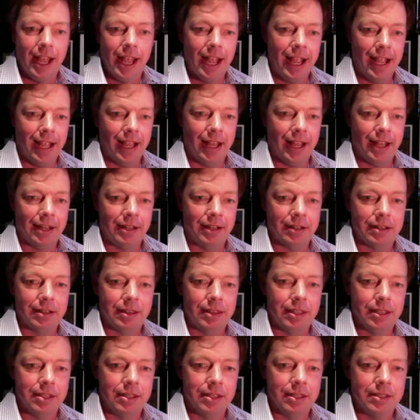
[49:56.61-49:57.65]
And
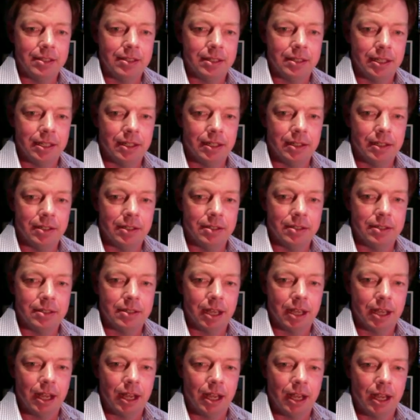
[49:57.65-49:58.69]
this is
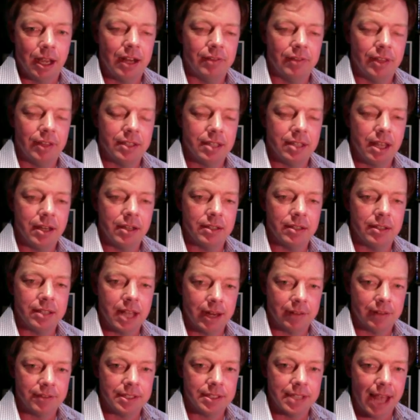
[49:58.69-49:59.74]
uh, kind of the sun is
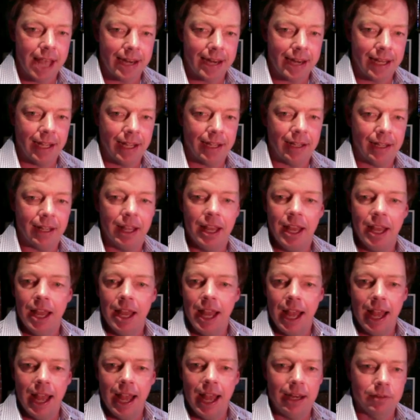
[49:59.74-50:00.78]
kind of setting,
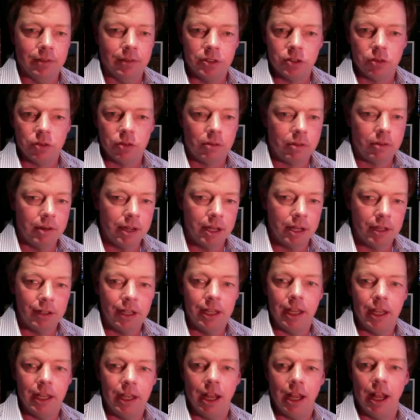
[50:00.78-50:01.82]
and it was
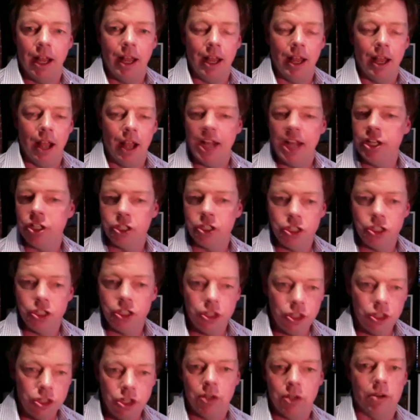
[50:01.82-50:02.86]
really I just
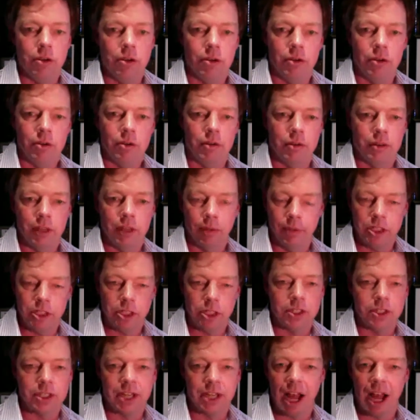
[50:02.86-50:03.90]
knew that we
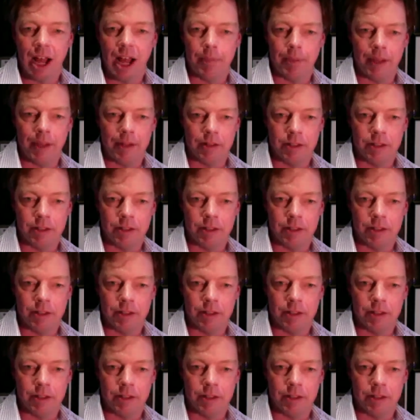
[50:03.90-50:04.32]
should stop and